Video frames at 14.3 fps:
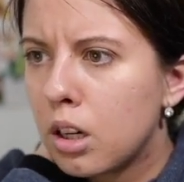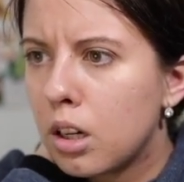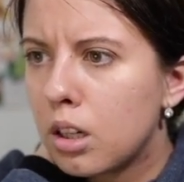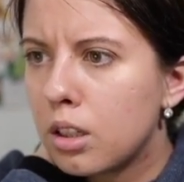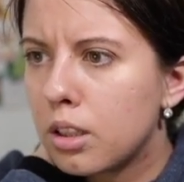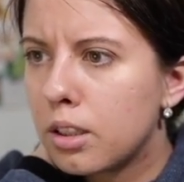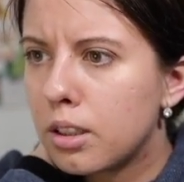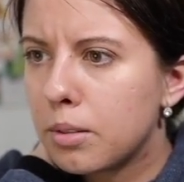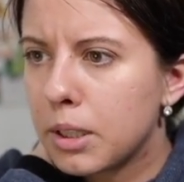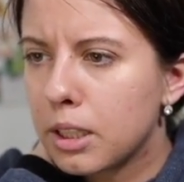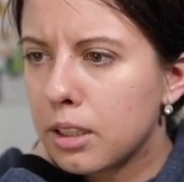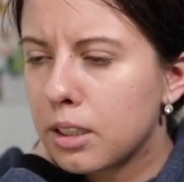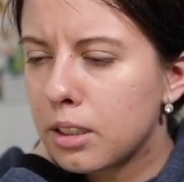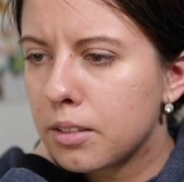Oh my
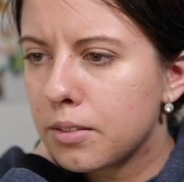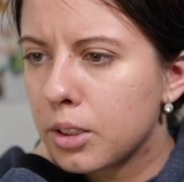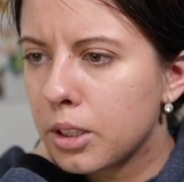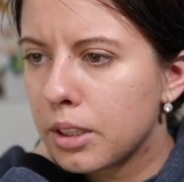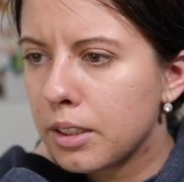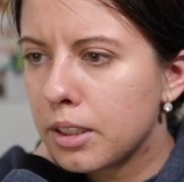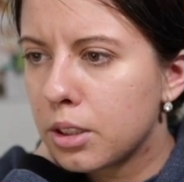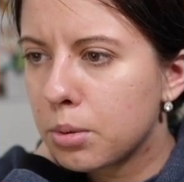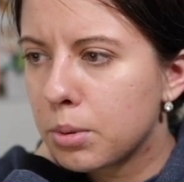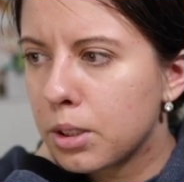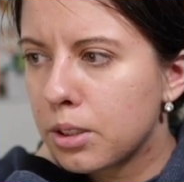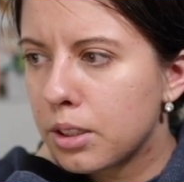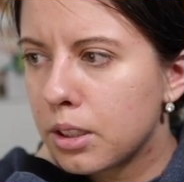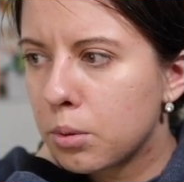god. Okay,
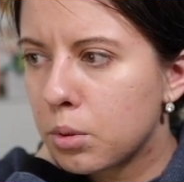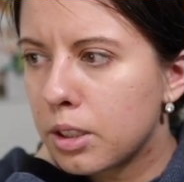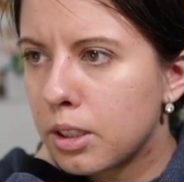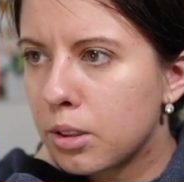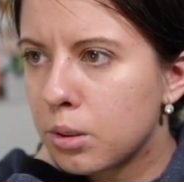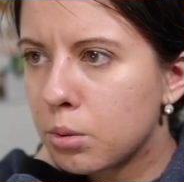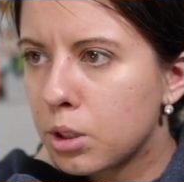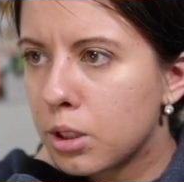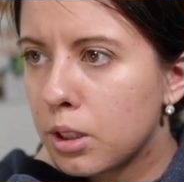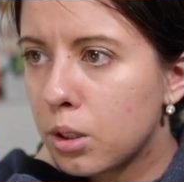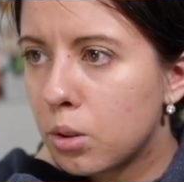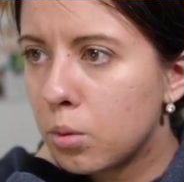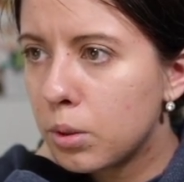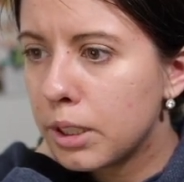enterprise data warehouse, which they
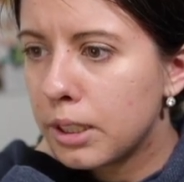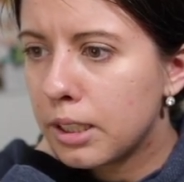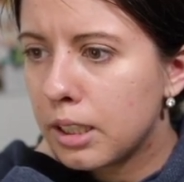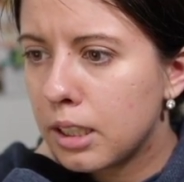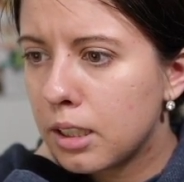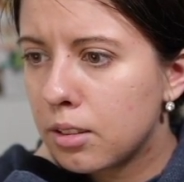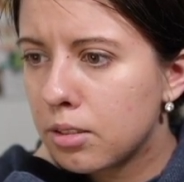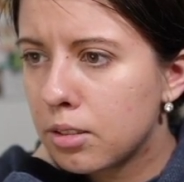already have.